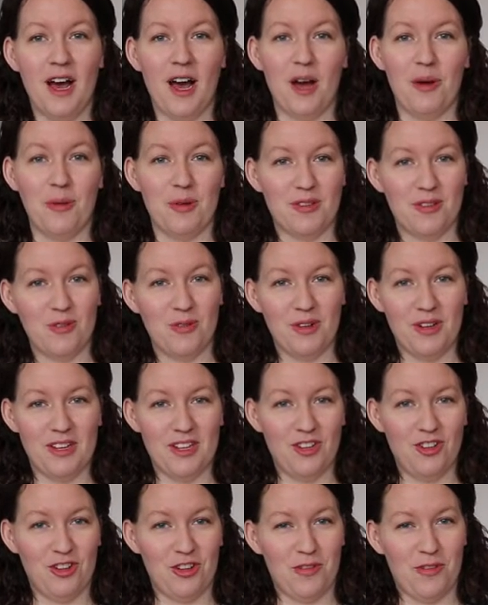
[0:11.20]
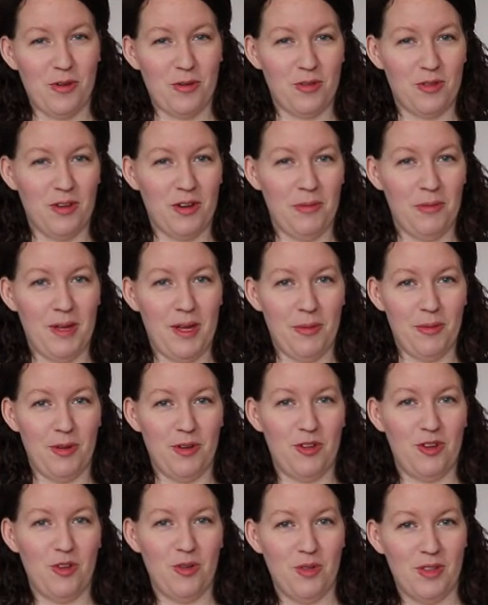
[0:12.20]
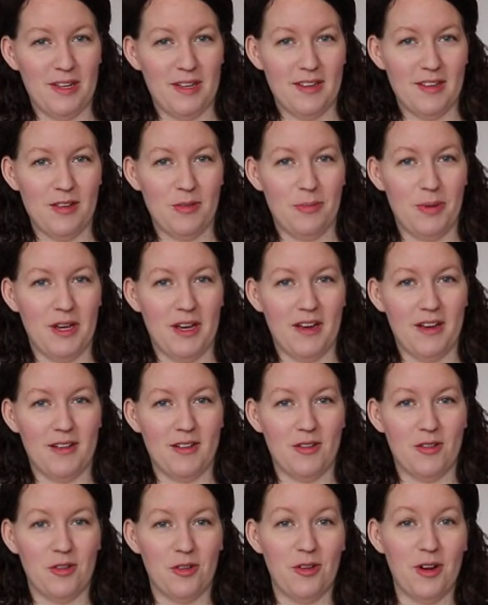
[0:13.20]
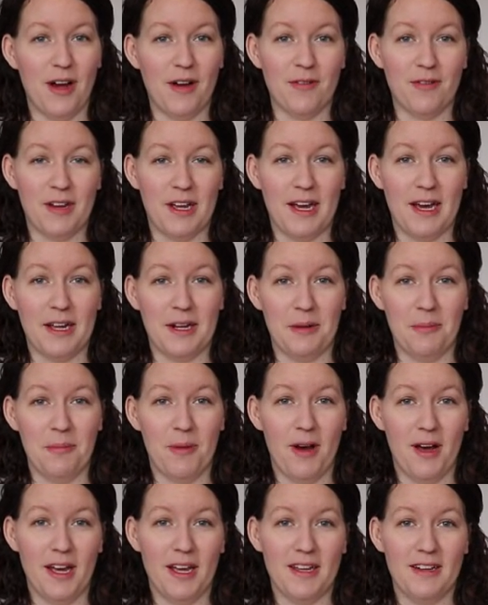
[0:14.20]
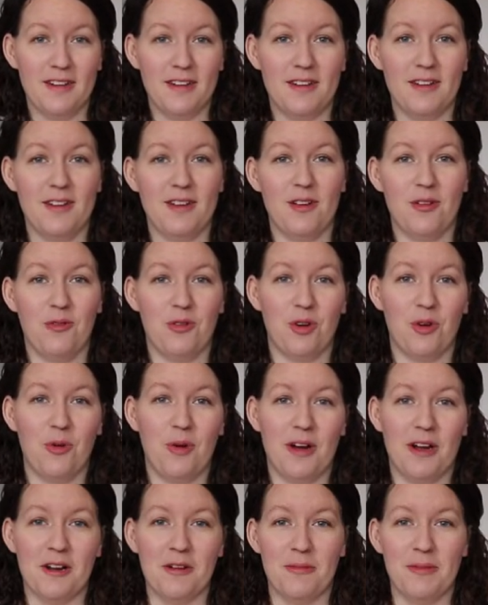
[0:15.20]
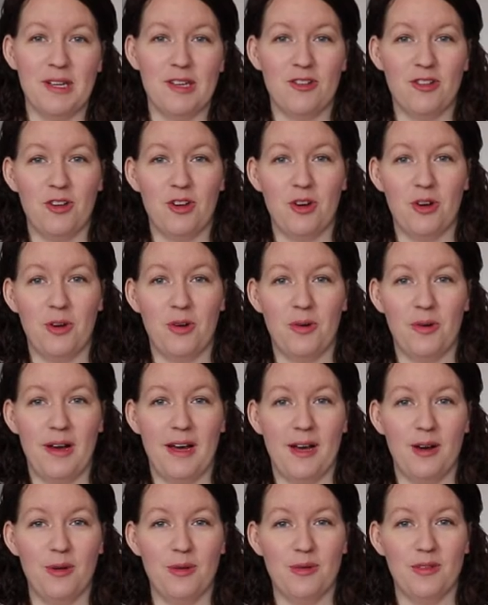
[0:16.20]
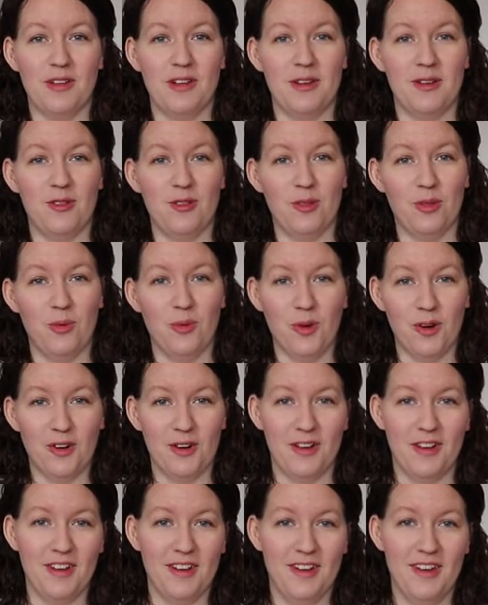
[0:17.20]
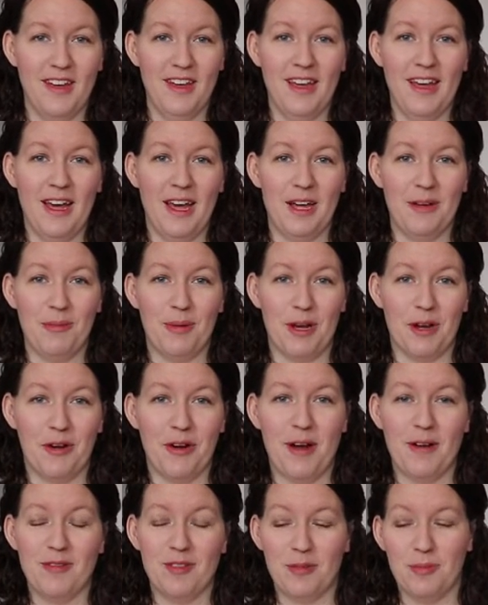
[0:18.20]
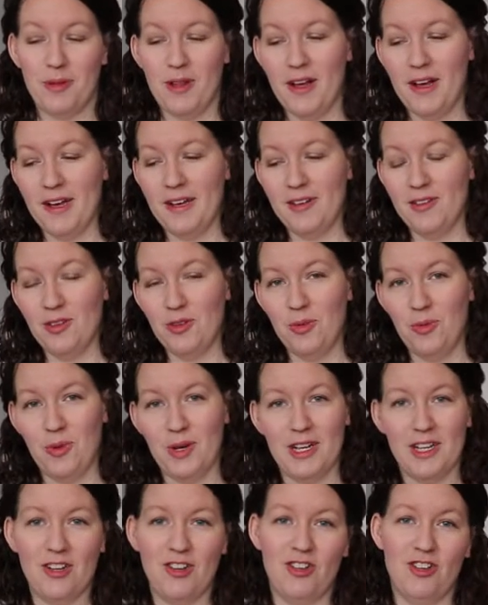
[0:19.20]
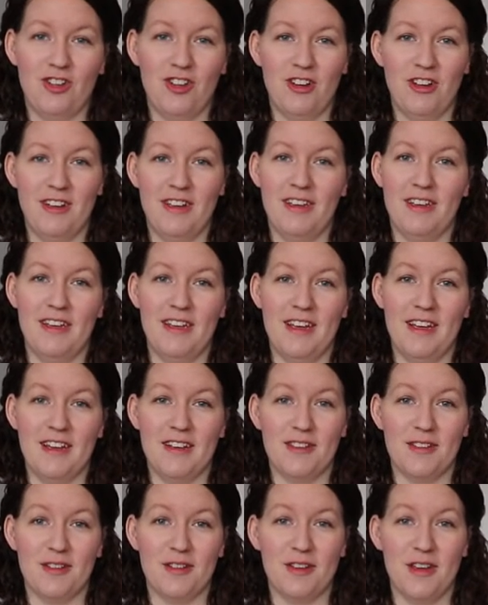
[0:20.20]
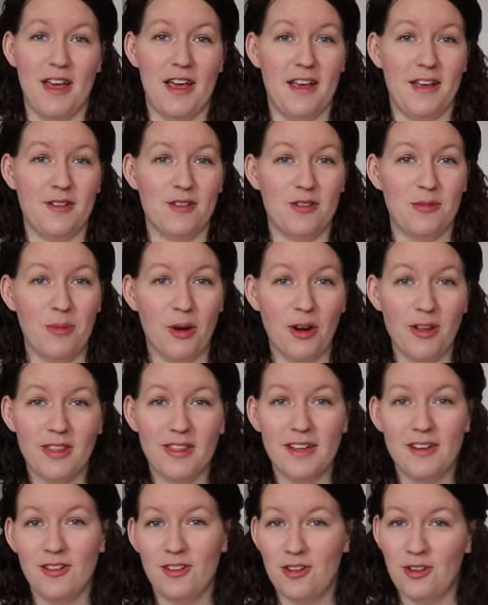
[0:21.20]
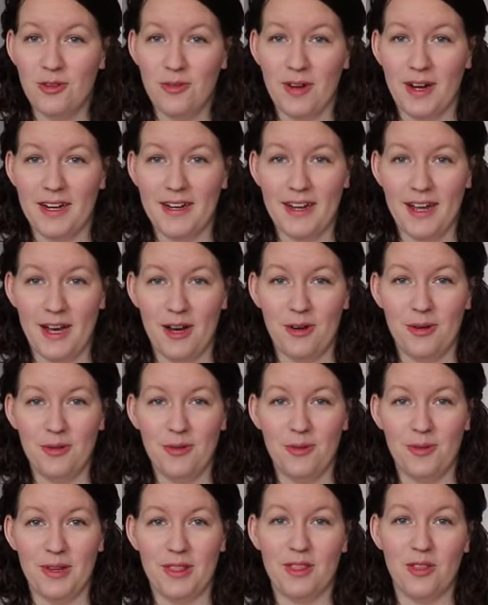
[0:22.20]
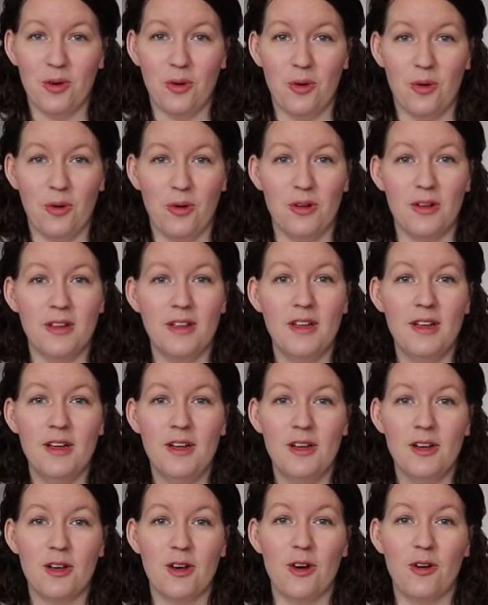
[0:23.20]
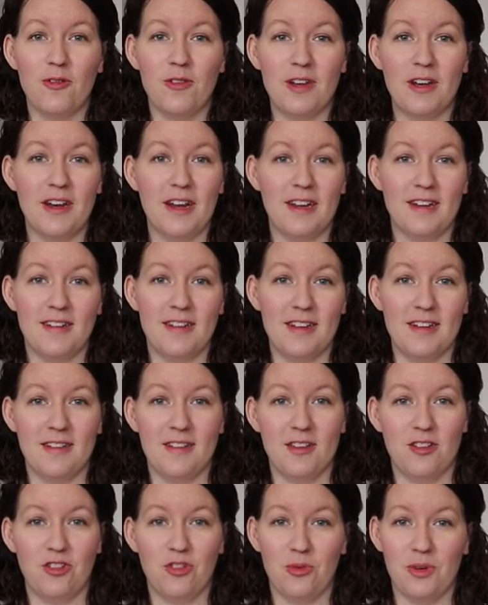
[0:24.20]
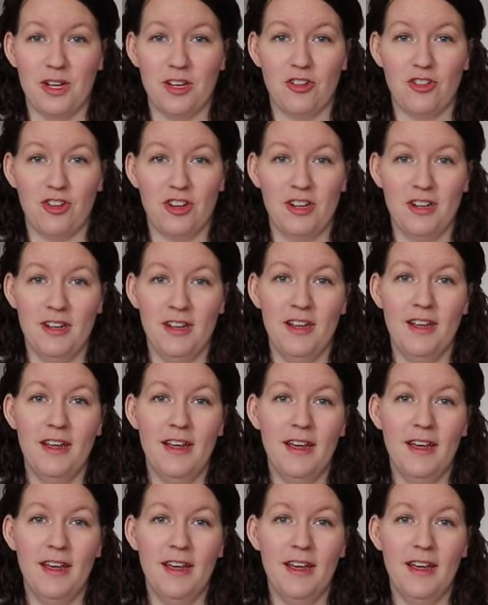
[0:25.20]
I wasn't really sure if I was going to be able to do this because the craft I had in mind required me to go out into the world and buy craft supplies, which isn't a smart thing to do right now with the whole COVID-19 situation.